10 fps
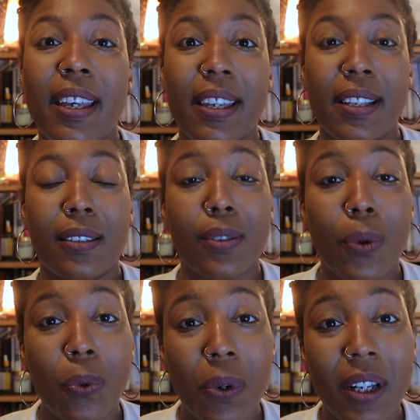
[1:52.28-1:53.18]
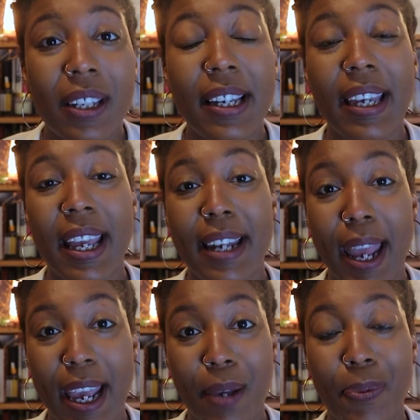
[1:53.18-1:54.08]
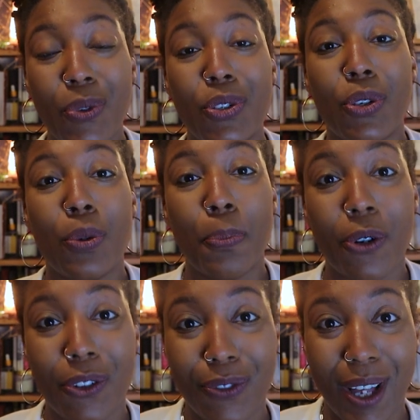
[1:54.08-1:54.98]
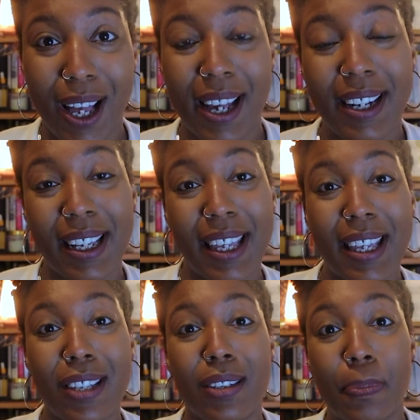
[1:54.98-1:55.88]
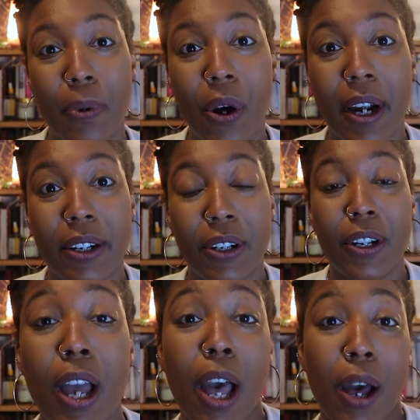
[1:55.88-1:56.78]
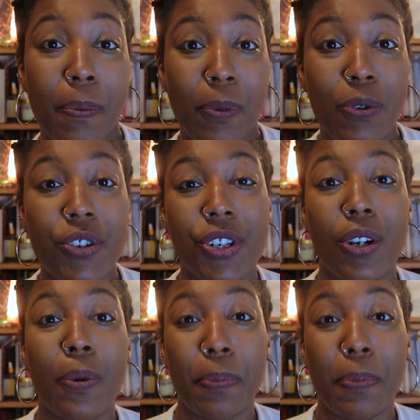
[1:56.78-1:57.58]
is willing and able to provide his partner emotional